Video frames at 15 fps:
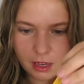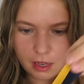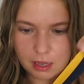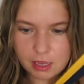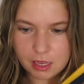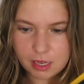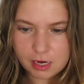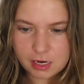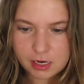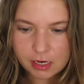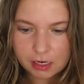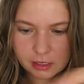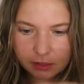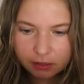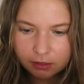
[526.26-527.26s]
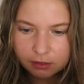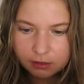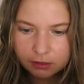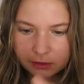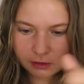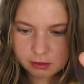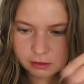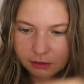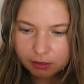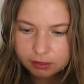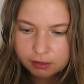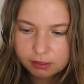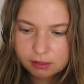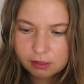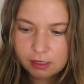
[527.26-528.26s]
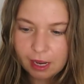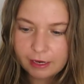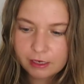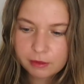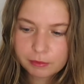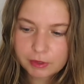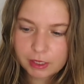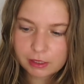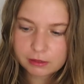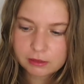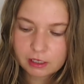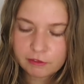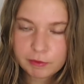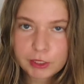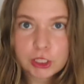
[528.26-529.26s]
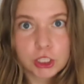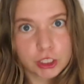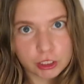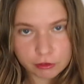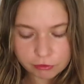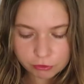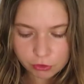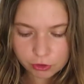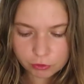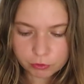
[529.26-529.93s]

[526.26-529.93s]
And this is an item that I've been looking for.